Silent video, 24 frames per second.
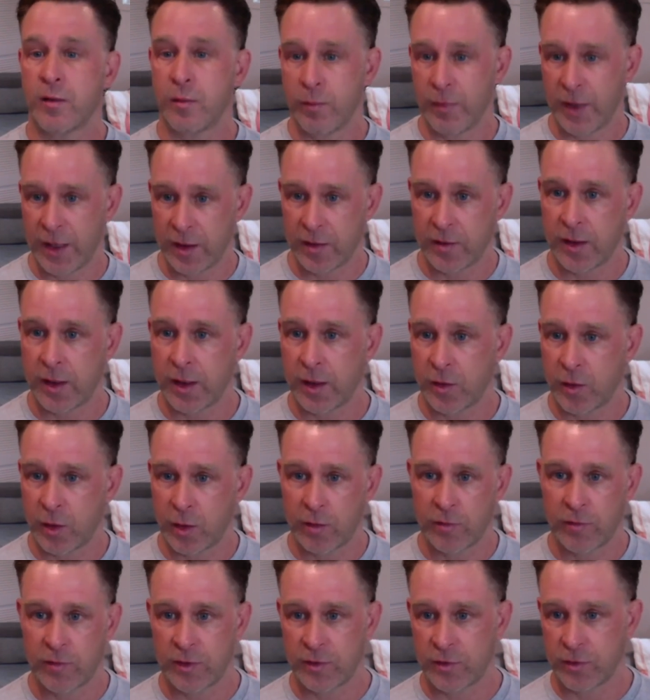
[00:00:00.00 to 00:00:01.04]
maintain all
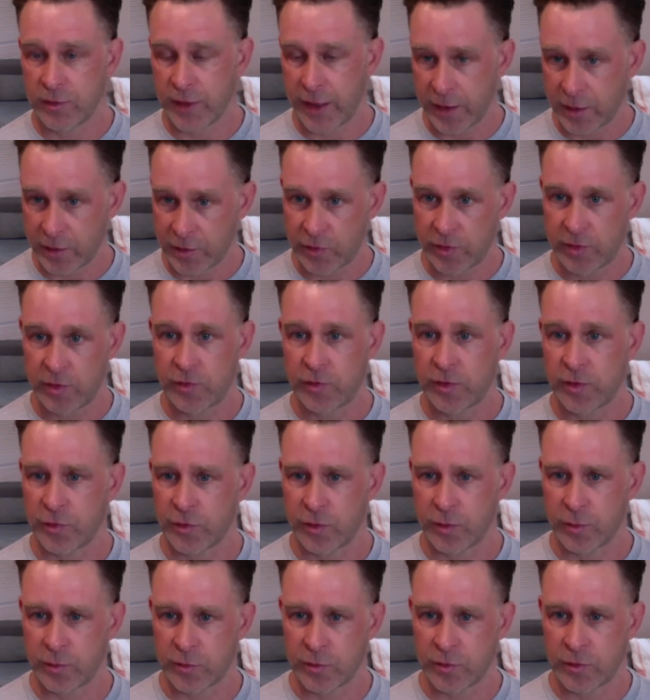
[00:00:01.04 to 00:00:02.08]
of these legacy
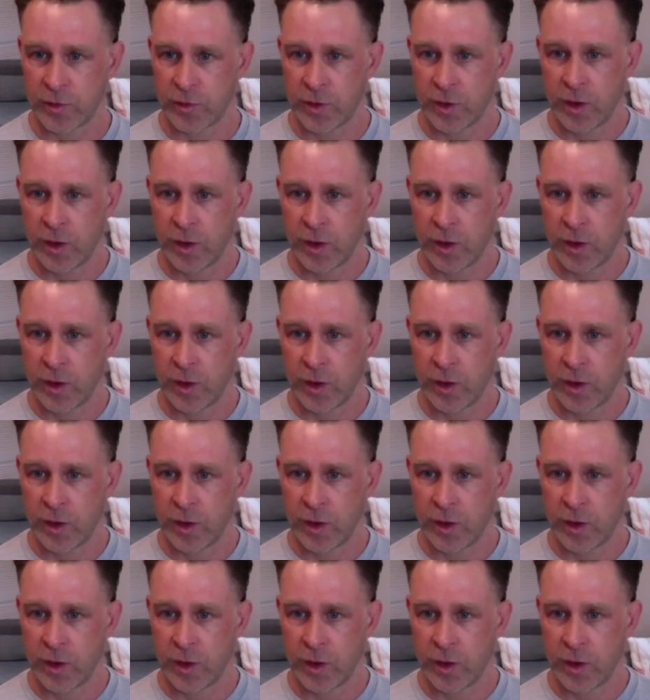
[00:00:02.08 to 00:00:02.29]
systems.